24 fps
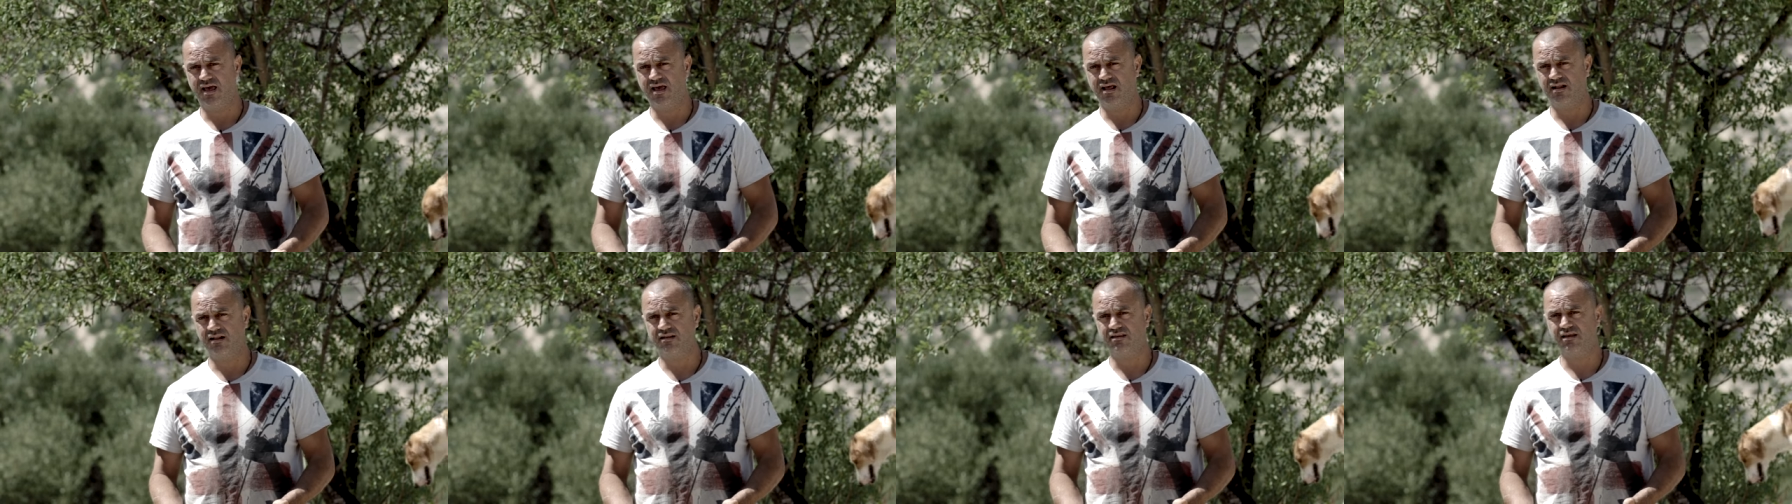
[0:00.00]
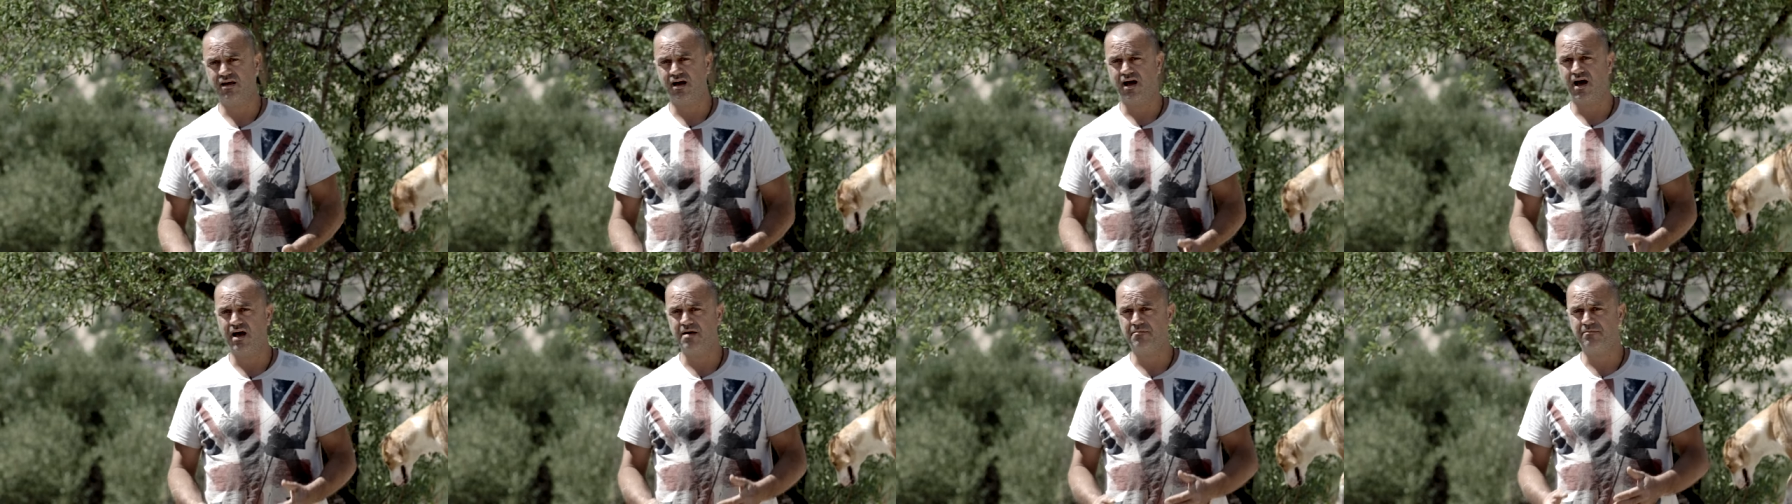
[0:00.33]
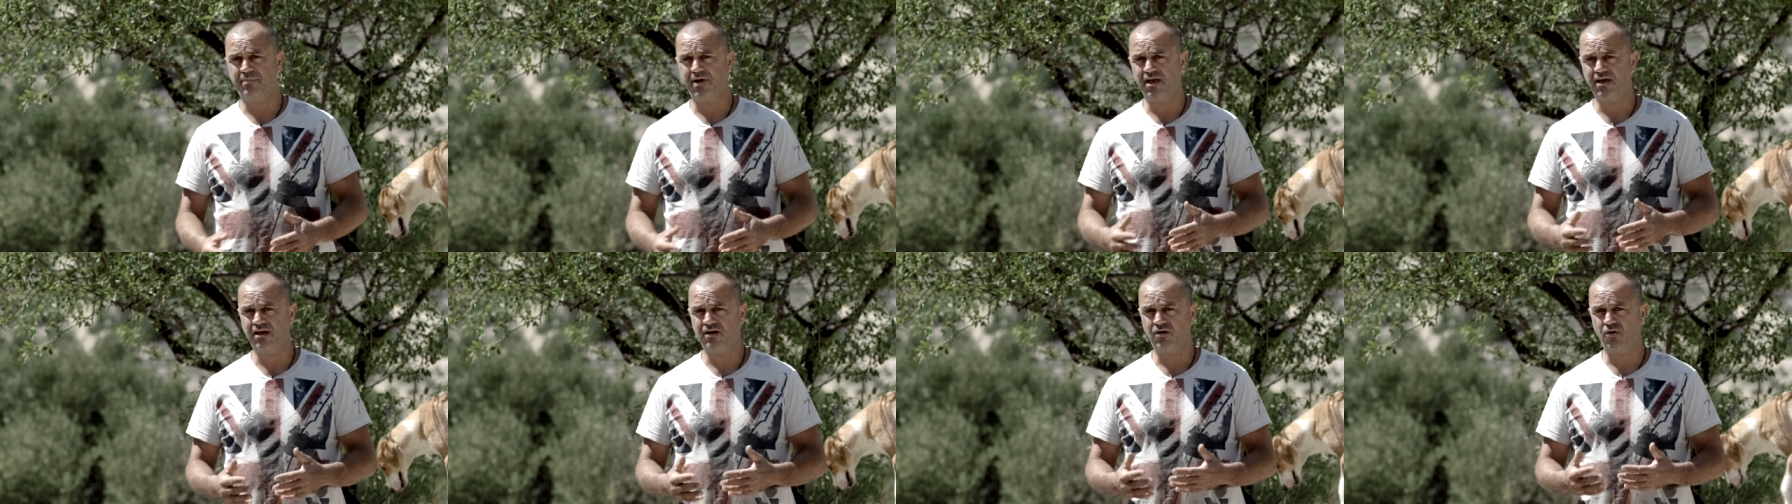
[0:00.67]
And uh,
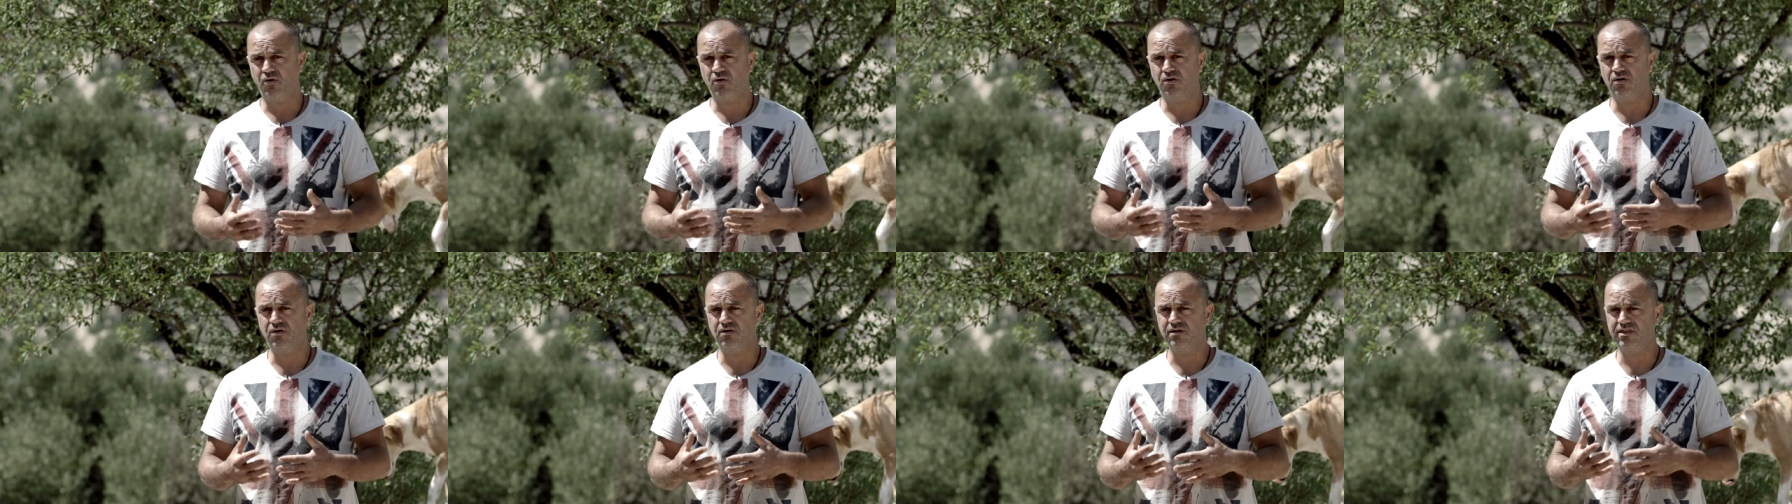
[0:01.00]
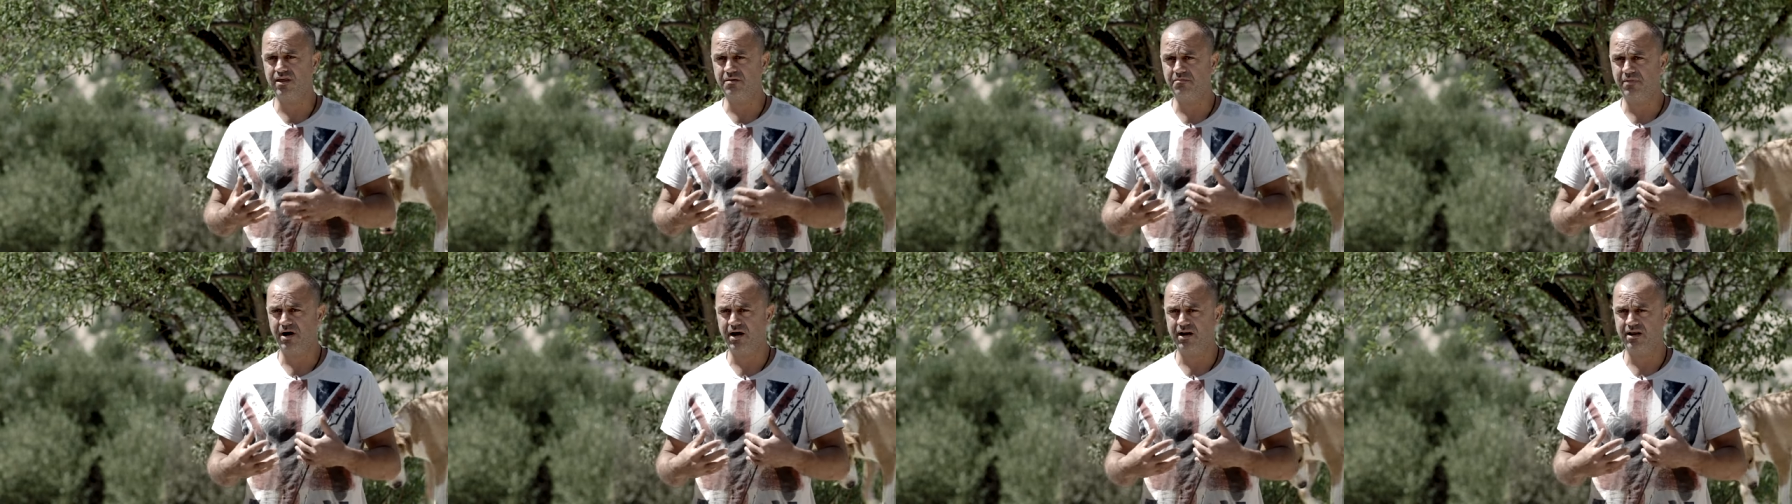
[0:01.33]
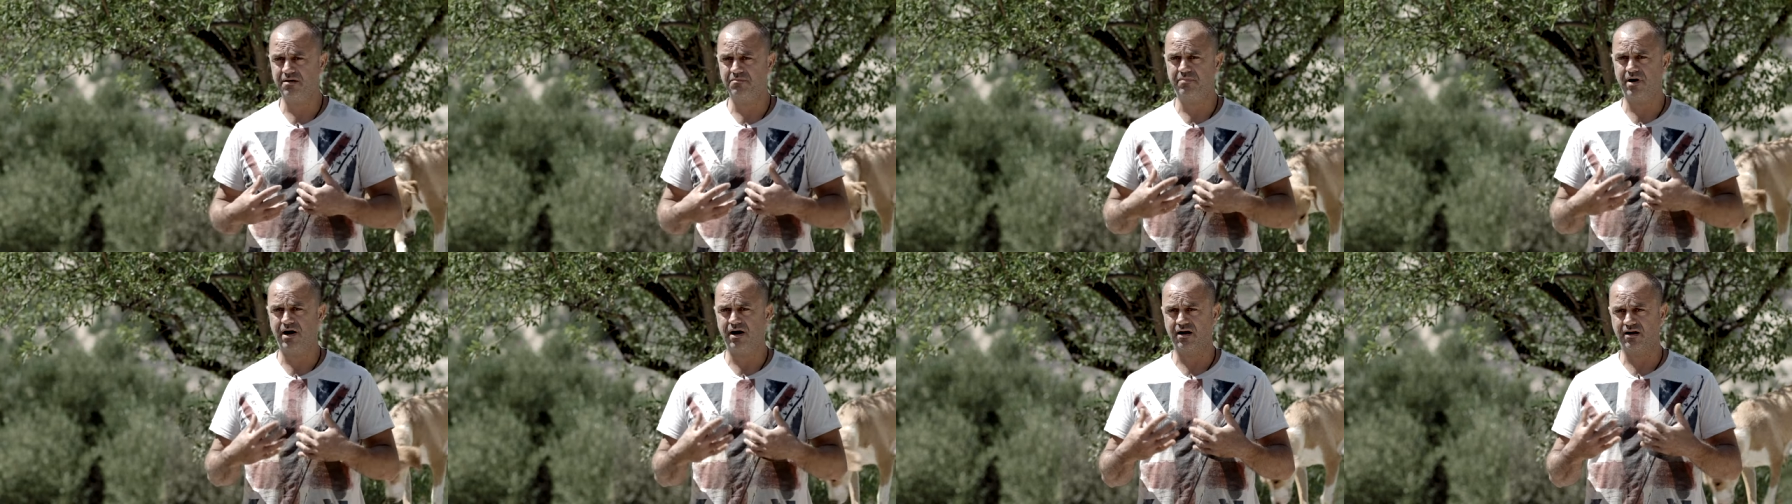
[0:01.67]
I pay all the
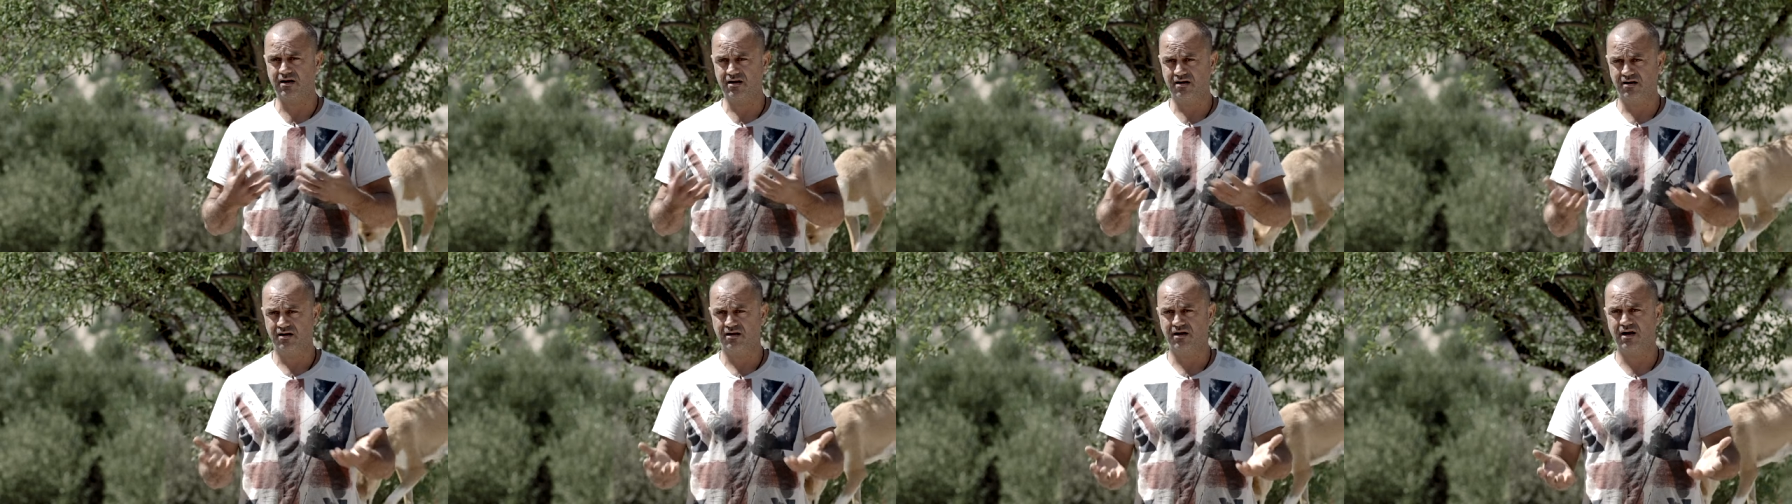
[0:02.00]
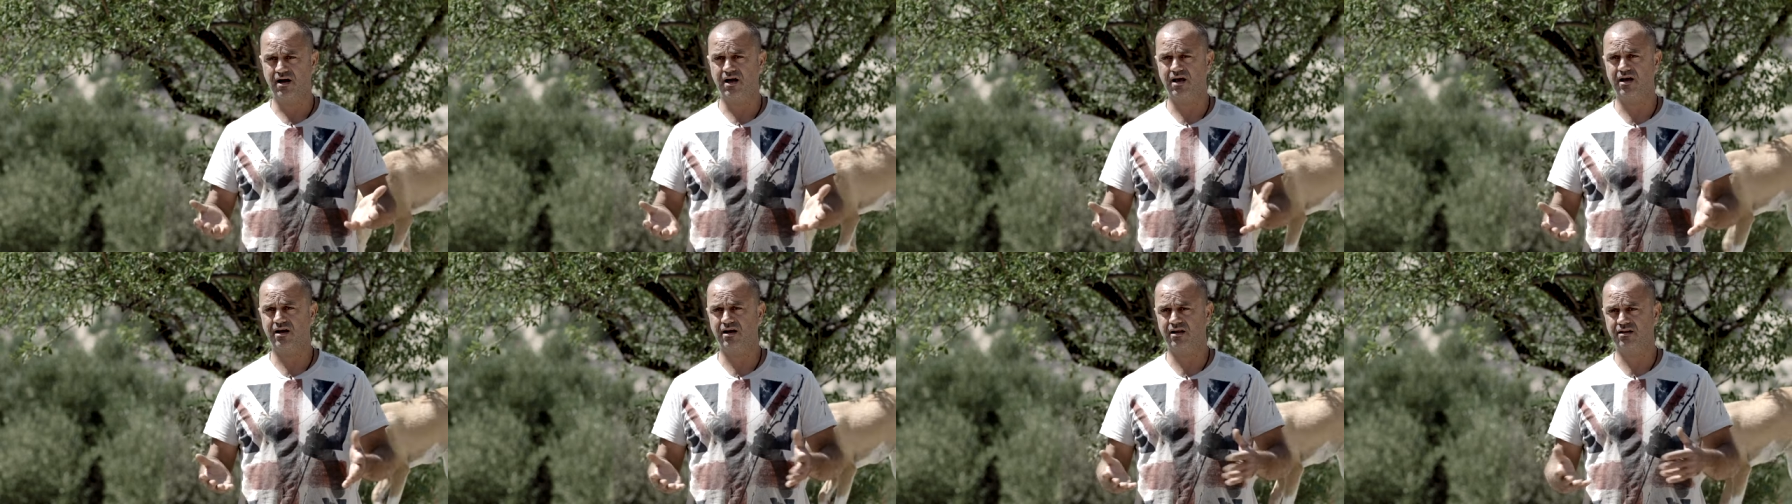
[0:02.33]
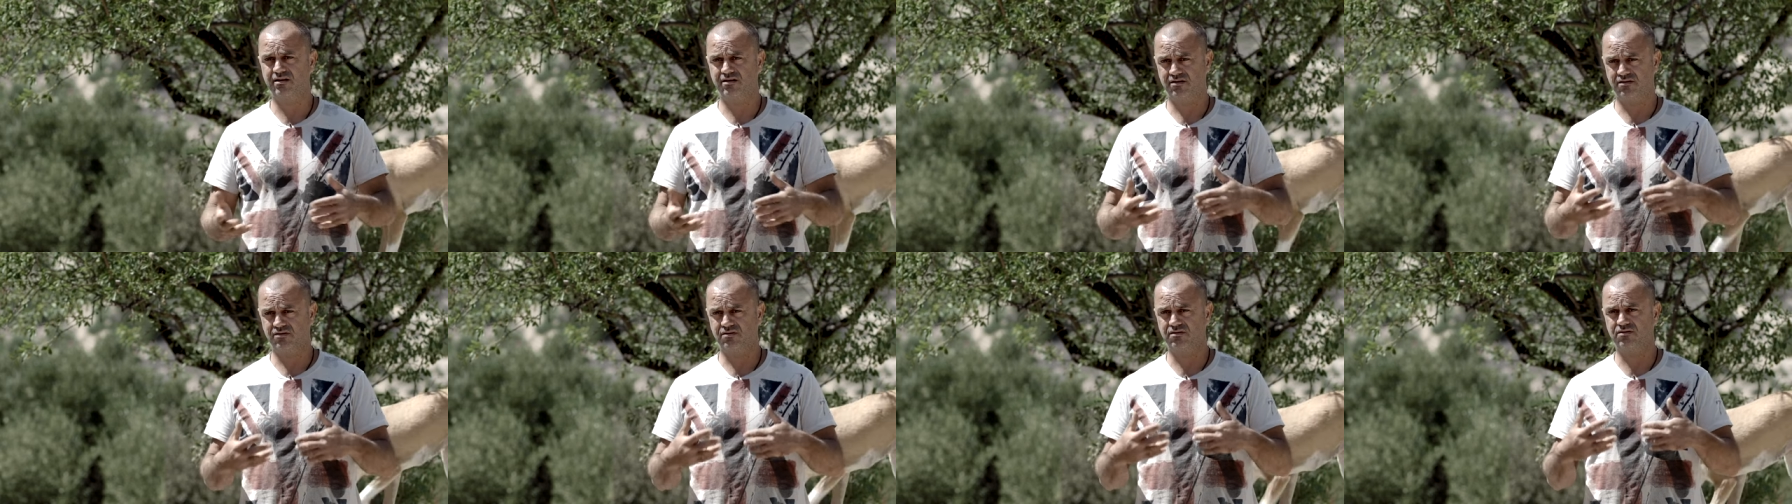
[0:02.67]
money back I
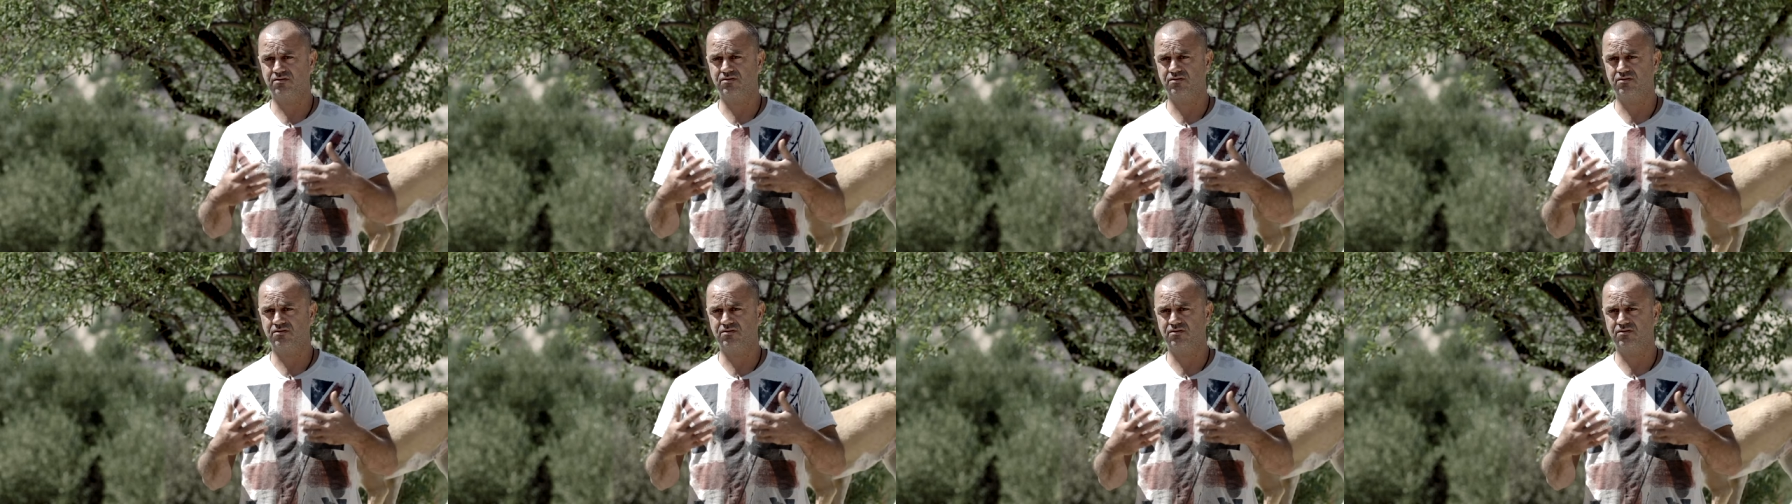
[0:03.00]
had